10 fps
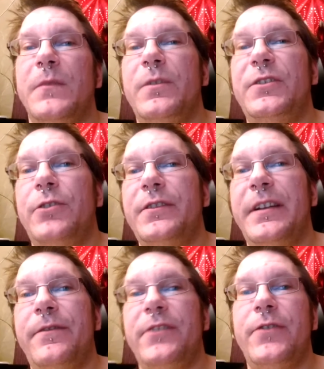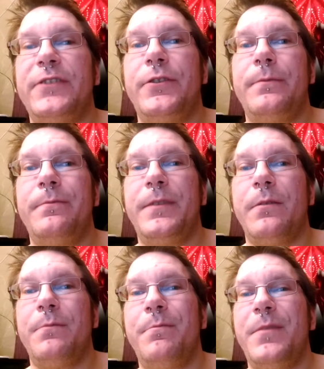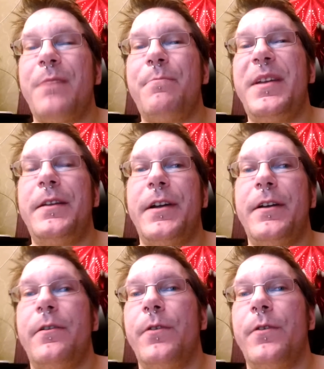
with charging infrastructure, not being there,